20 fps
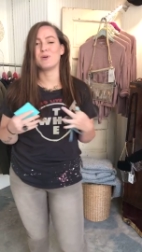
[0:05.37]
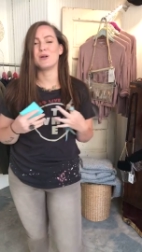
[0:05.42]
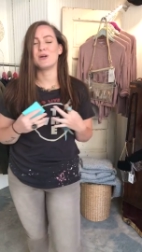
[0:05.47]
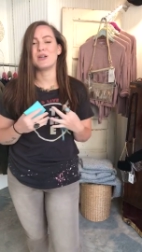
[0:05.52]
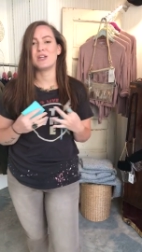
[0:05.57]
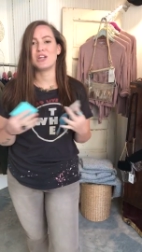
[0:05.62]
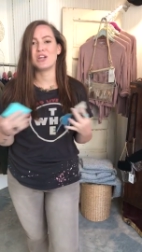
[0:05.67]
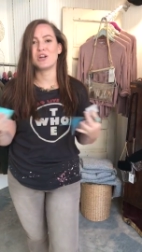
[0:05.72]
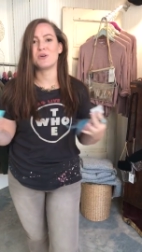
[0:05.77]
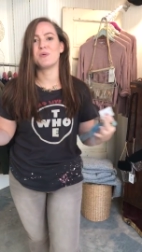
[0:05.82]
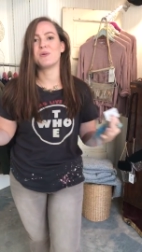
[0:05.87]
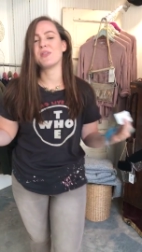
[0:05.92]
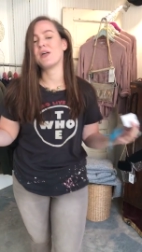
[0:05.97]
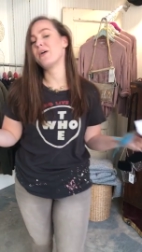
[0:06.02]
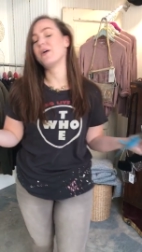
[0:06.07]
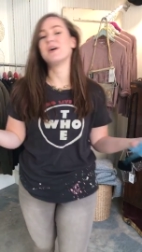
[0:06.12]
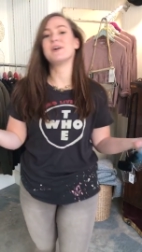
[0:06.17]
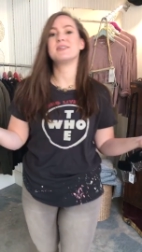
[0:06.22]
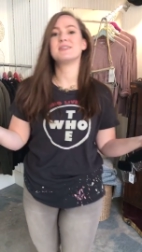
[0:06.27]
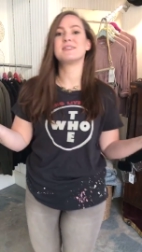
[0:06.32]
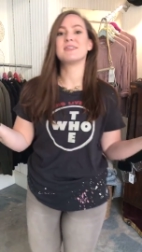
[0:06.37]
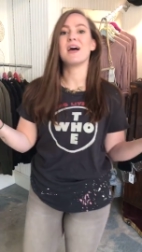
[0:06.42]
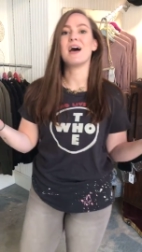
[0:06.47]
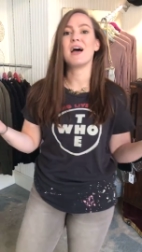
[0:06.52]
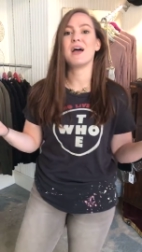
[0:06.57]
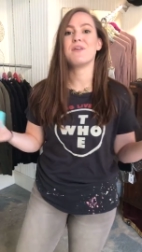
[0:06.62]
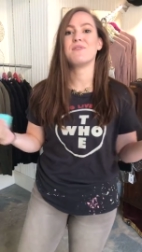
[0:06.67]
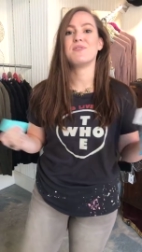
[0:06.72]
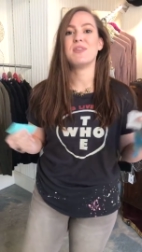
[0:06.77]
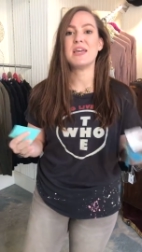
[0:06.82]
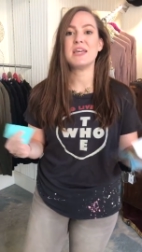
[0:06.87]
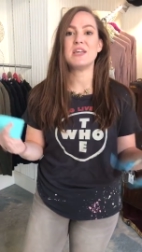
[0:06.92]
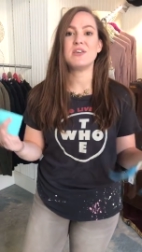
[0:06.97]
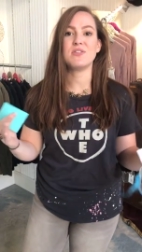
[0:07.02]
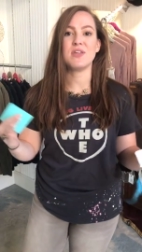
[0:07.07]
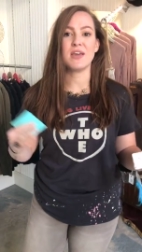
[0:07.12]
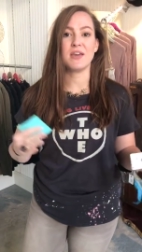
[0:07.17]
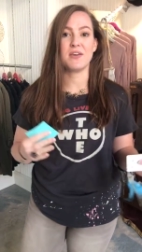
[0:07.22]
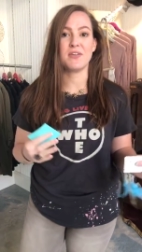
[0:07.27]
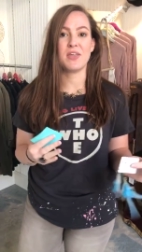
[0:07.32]
we are here with LS Live. Thank you,
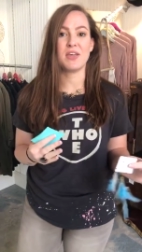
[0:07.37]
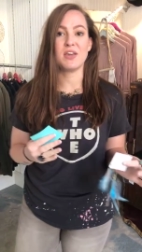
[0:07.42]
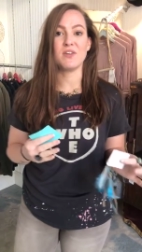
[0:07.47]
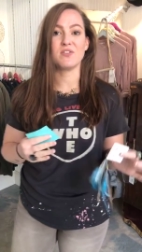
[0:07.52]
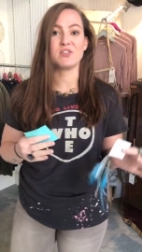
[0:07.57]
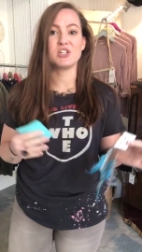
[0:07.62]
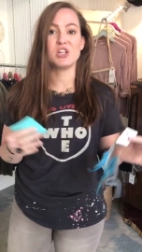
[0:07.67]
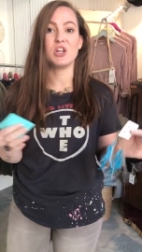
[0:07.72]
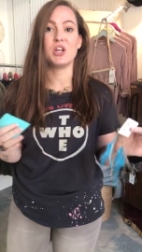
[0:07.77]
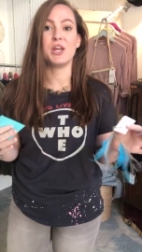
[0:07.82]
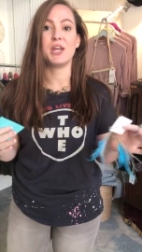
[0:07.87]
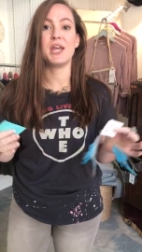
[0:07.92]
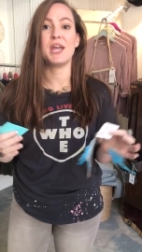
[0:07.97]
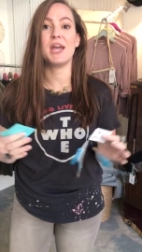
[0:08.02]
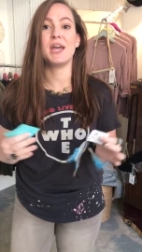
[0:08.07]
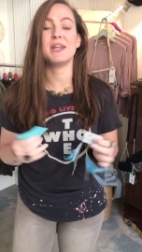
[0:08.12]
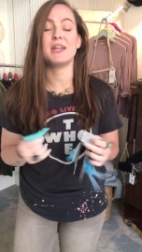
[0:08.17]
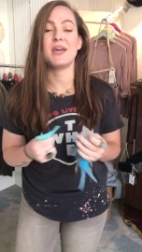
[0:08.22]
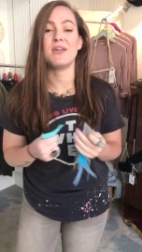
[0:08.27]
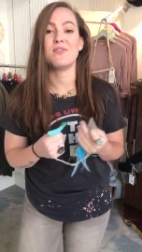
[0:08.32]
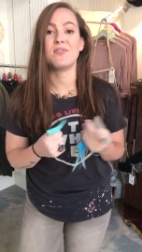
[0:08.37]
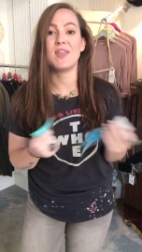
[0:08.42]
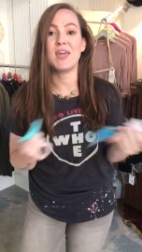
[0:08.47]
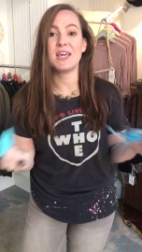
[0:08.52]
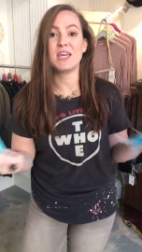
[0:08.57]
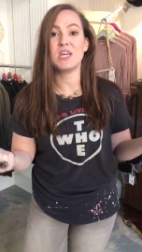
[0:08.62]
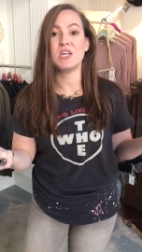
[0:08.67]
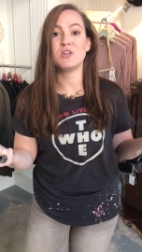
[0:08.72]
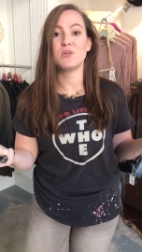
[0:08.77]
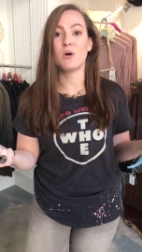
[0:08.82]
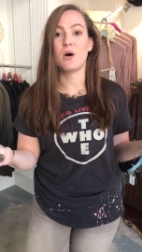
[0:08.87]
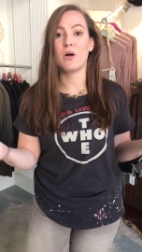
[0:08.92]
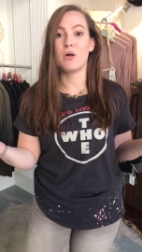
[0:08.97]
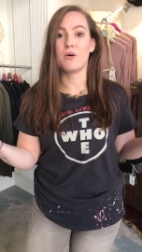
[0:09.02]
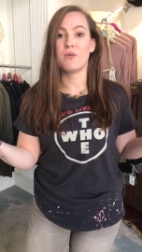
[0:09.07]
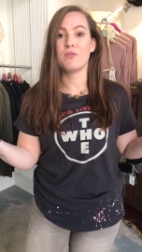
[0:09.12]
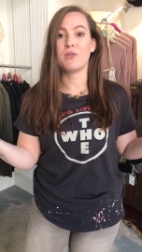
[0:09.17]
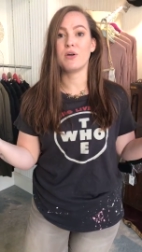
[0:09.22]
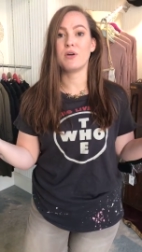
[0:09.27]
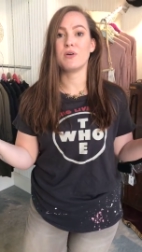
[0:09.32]
thank you, thank you for tuning in and thank you to
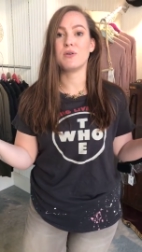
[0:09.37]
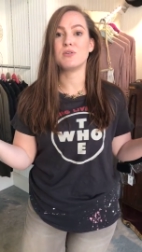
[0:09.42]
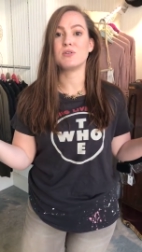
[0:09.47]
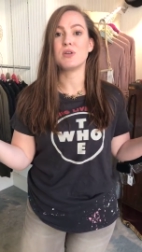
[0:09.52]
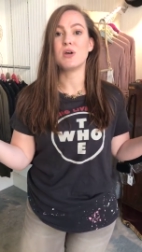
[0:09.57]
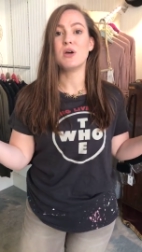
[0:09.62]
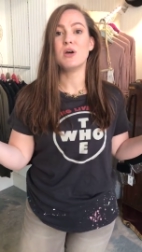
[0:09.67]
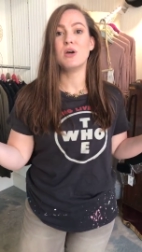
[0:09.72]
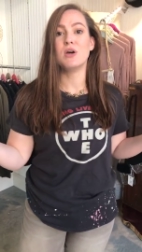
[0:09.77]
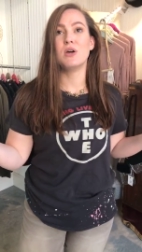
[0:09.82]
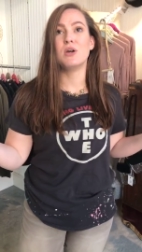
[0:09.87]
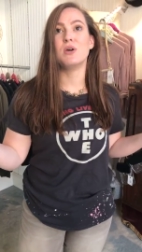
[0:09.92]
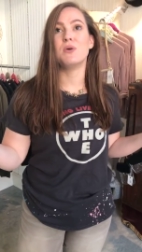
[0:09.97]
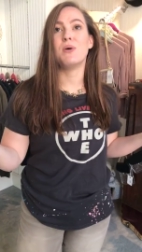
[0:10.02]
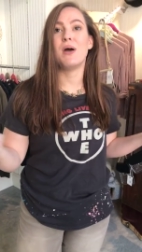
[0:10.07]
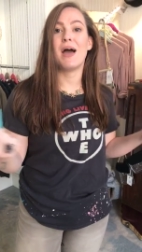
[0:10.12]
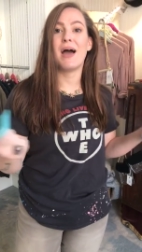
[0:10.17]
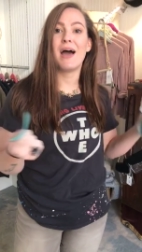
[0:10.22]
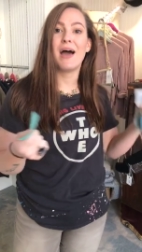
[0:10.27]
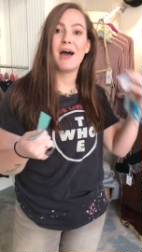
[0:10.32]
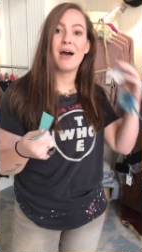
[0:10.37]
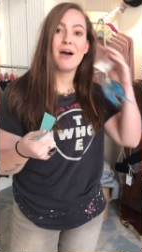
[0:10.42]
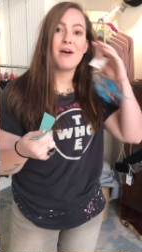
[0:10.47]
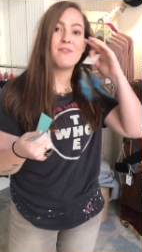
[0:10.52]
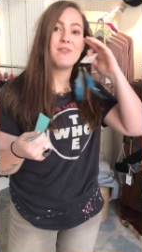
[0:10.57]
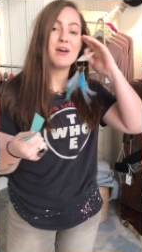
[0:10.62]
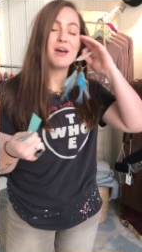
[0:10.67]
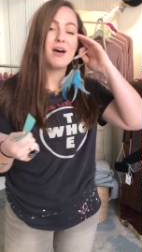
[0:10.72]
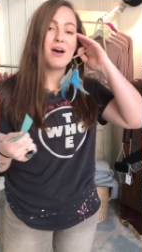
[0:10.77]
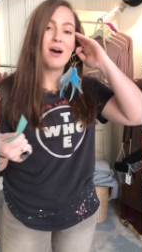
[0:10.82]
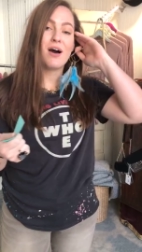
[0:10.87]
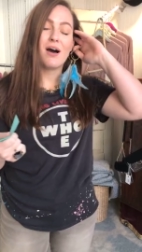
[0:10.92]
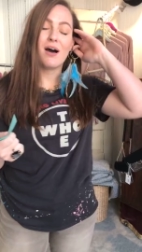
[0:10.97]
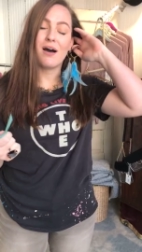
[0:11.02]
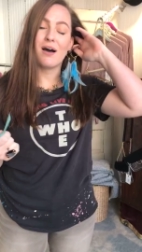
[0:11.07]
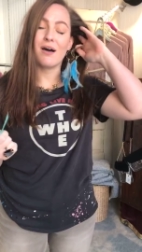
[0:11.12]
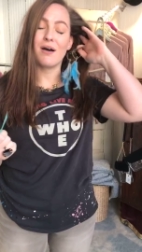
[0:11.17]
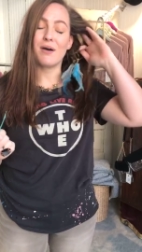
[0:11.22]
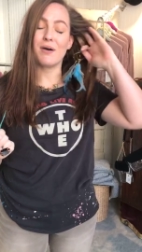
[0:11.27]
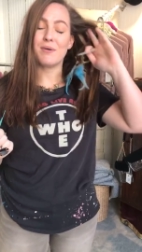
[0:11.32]
all of those who have
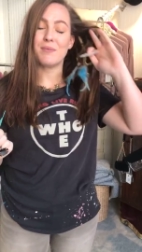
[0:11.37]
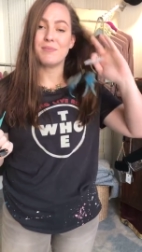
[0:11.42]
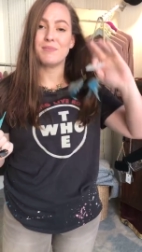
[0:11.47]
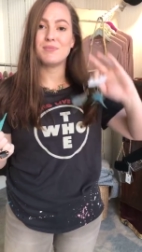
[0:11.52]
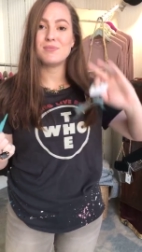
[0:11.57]
um,